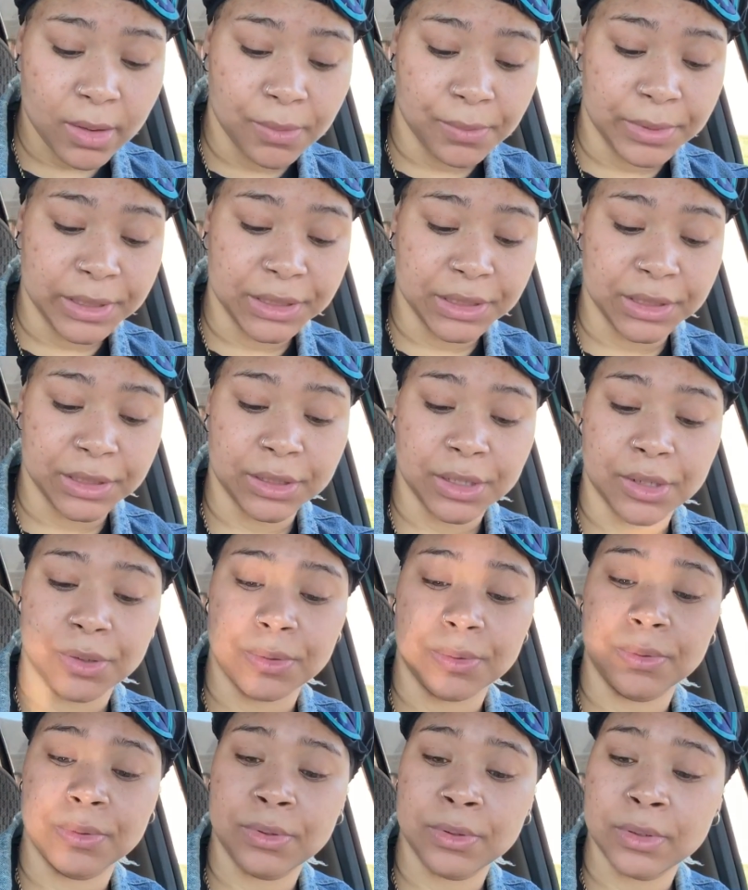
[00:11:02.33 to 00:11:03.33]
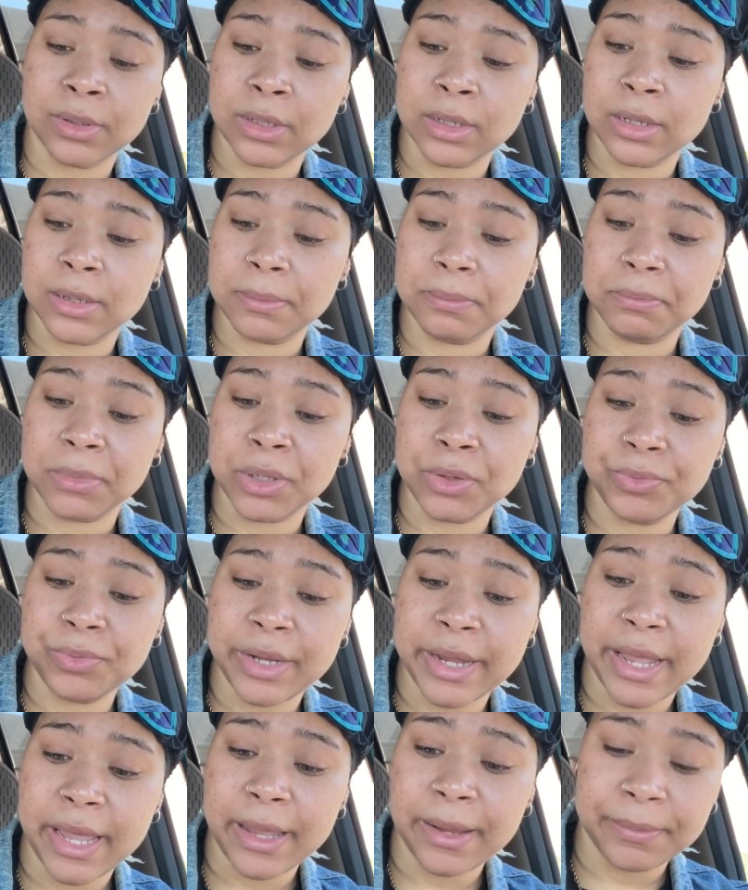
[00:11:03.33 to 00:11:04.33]
We just gonna mute
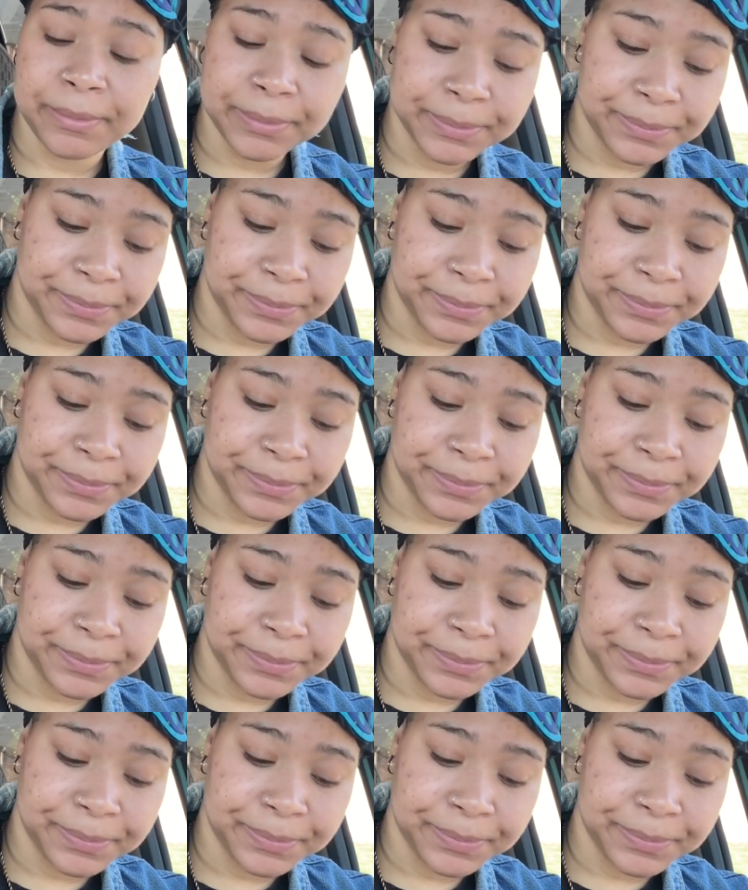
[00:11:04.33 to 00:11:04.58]
that.